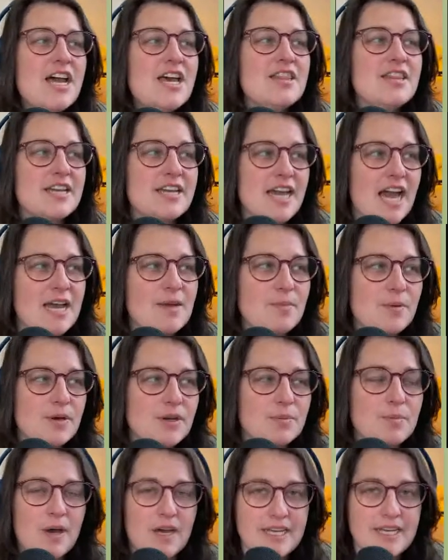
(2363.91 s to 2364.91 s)
the
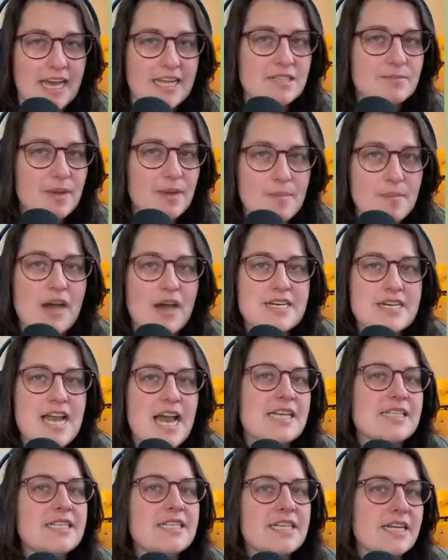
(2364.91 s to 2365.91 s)
Guidebook podcast, my
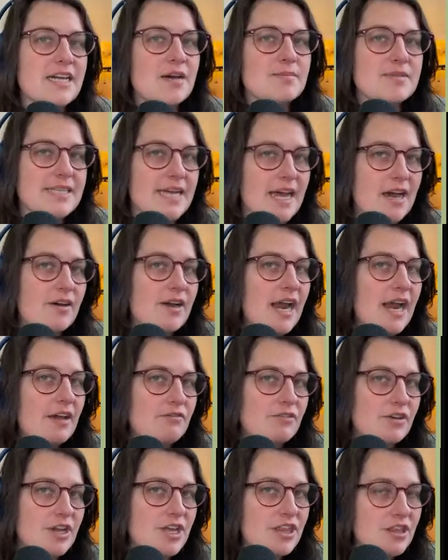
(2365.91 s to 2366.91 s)
podcast, it comes out
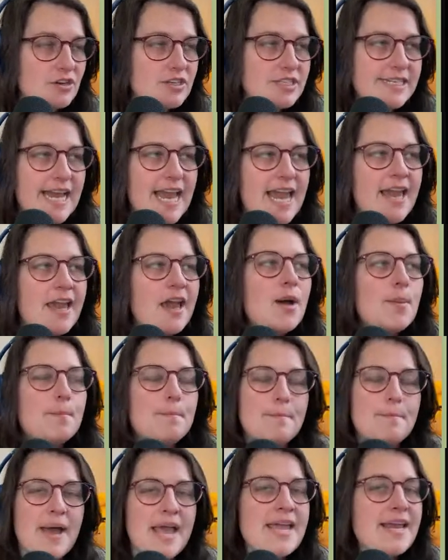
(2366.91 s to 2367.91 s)
every Thursday,
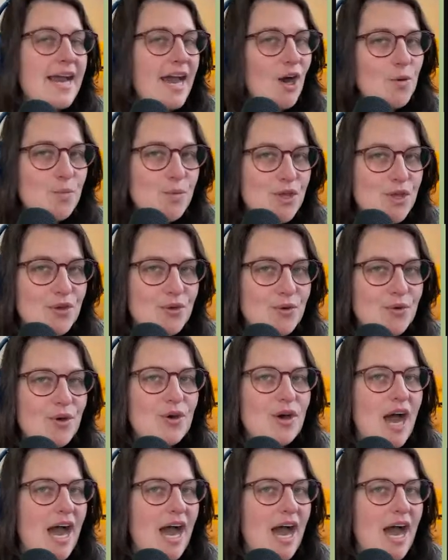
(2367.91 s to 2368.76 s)
might help you.